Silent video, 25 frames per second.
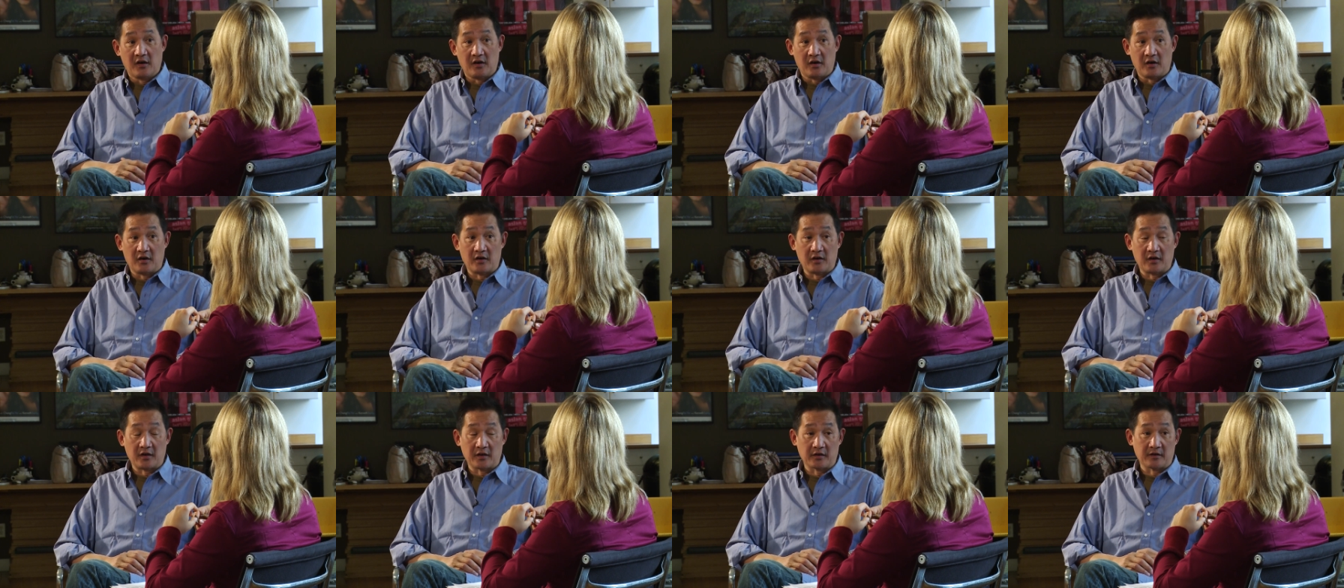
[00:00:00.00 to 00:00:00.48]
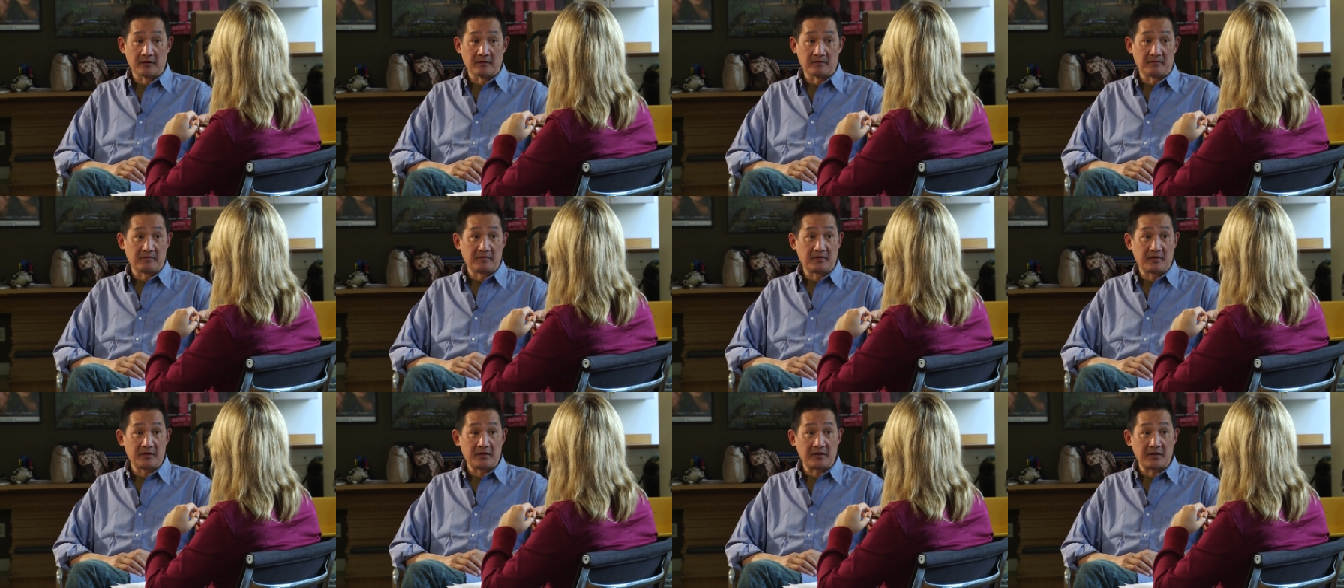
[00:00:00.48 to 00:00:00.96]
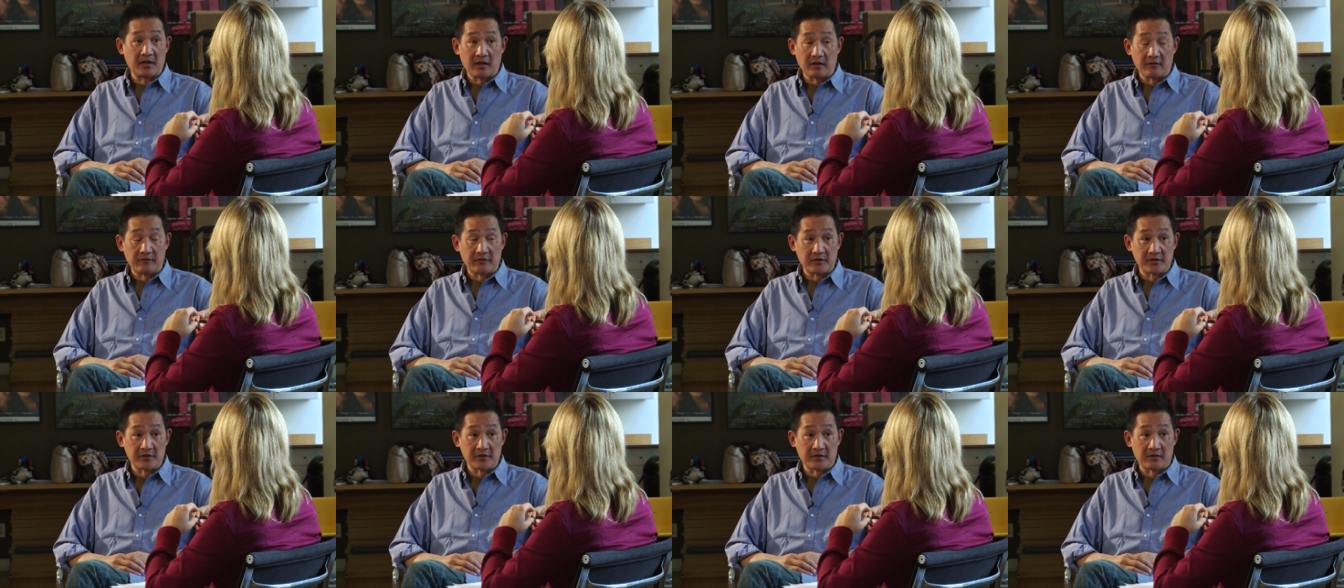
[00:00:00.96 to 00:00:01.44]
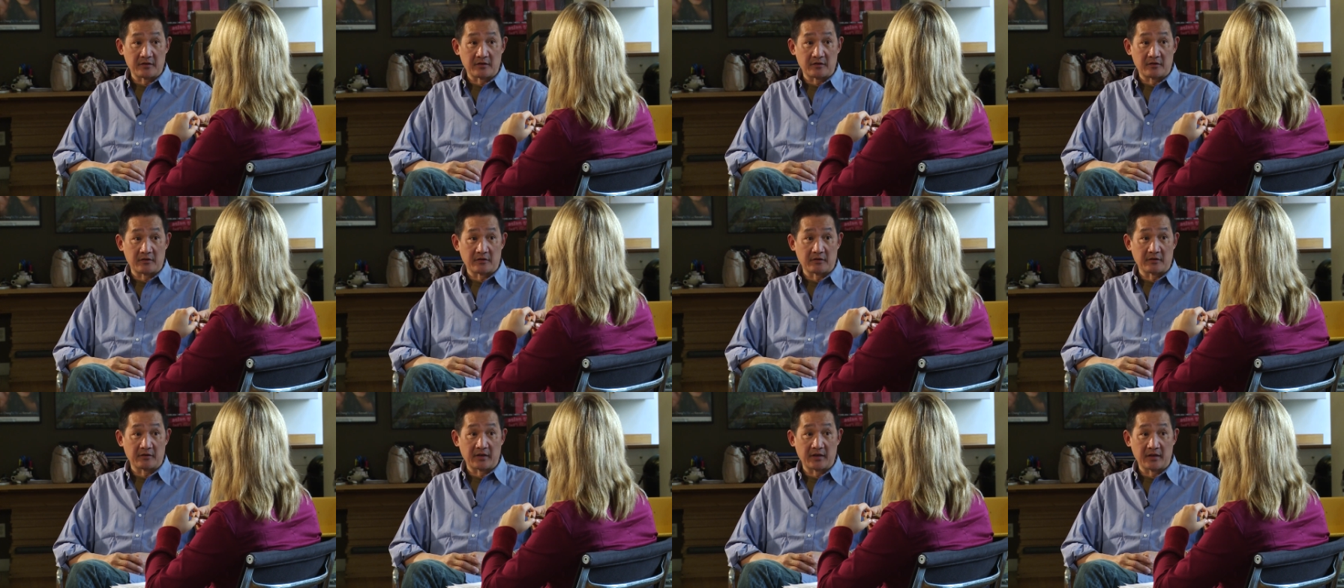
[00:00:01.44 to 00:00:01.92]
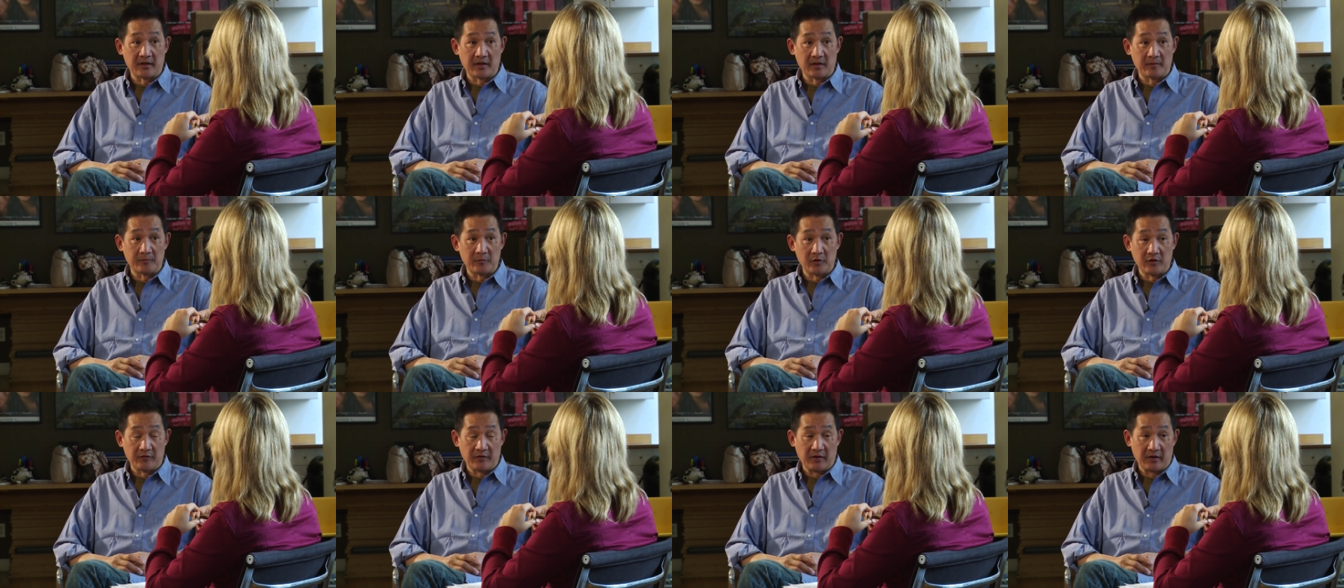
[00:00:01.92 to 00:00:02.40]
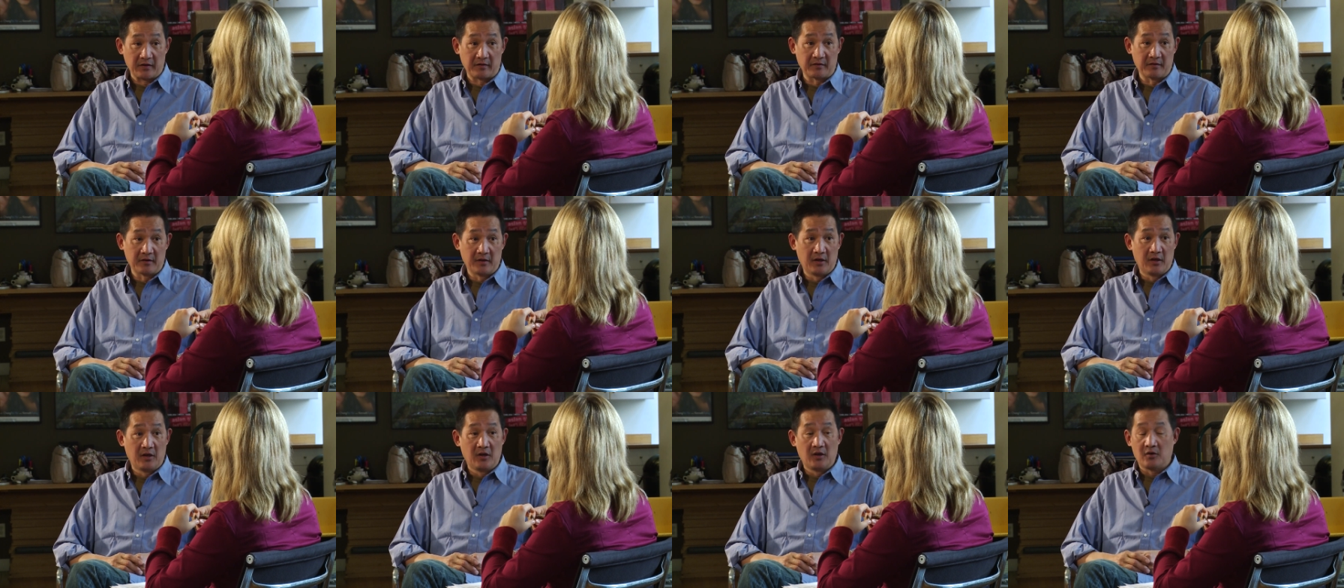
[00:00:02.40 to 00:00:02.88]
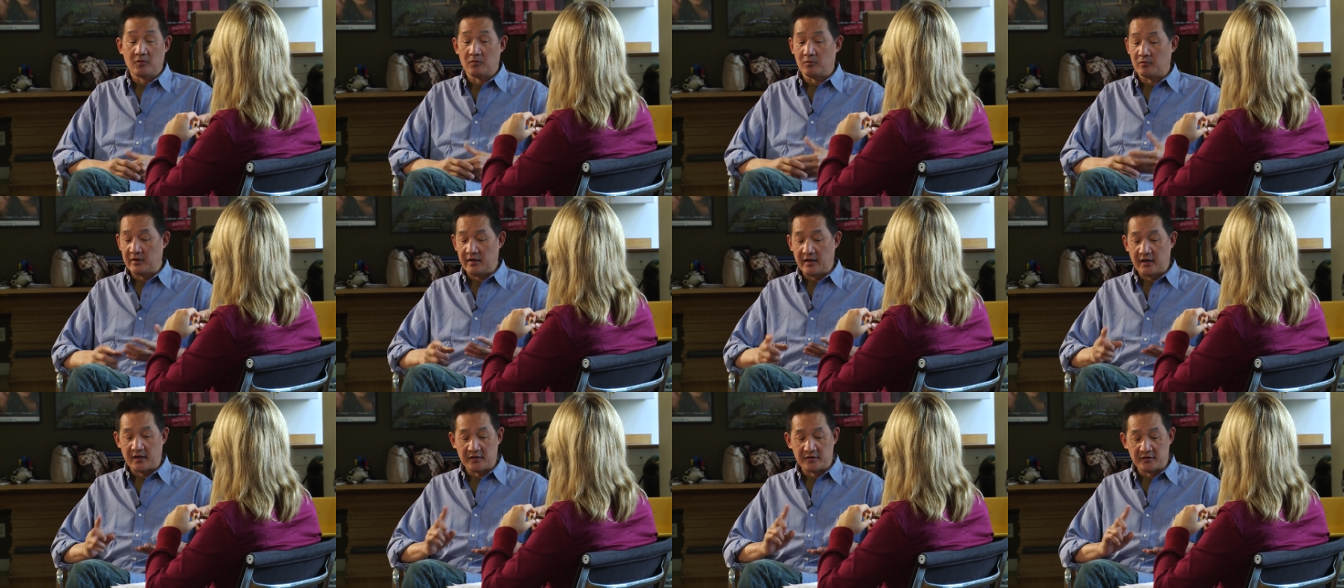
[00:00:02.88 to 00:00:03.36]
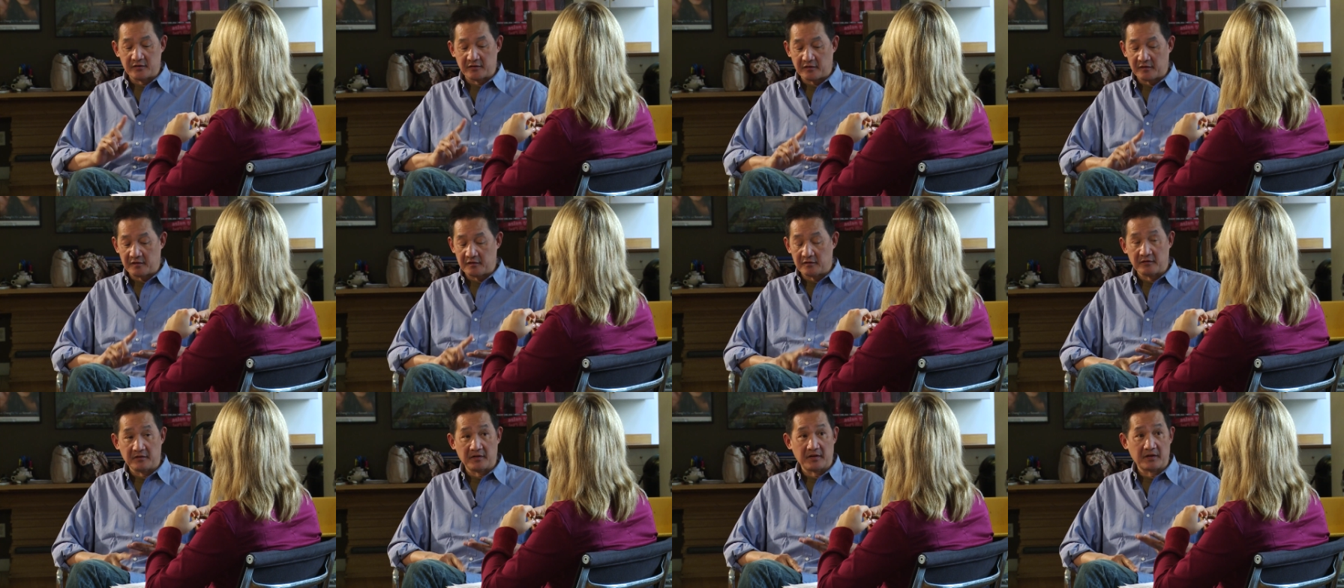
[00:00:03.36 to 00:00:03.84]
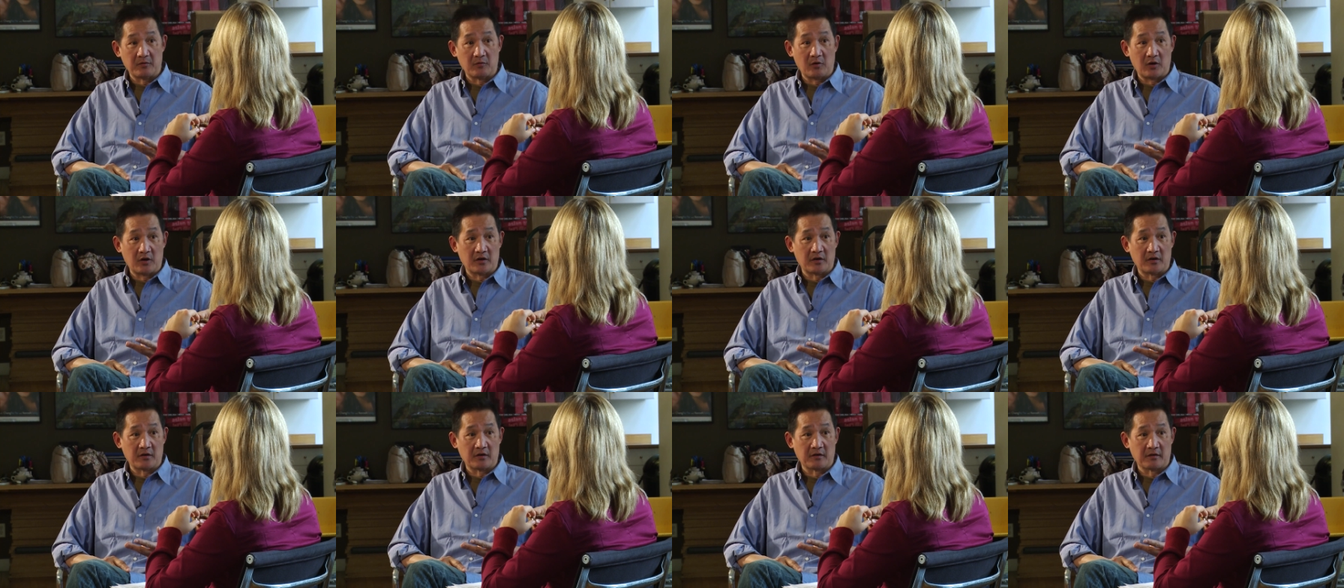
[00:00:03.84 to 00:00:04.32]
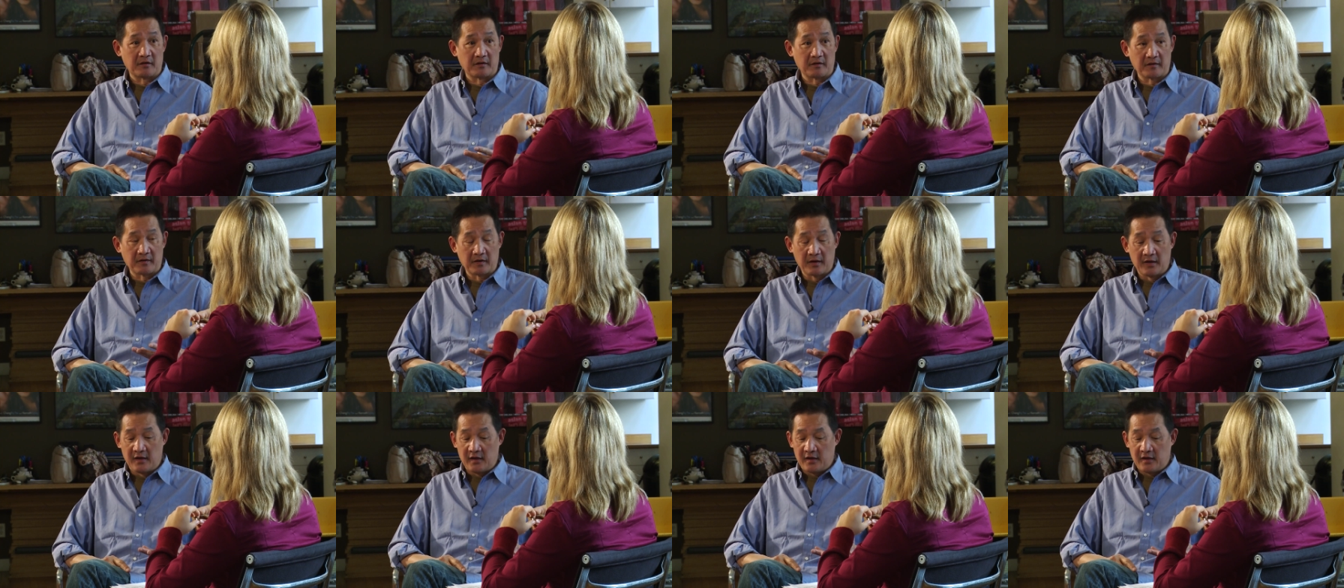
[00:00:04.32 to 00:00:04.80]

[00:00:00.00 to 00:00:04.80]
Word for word: on television or in the movies. We had your Susie Wongs,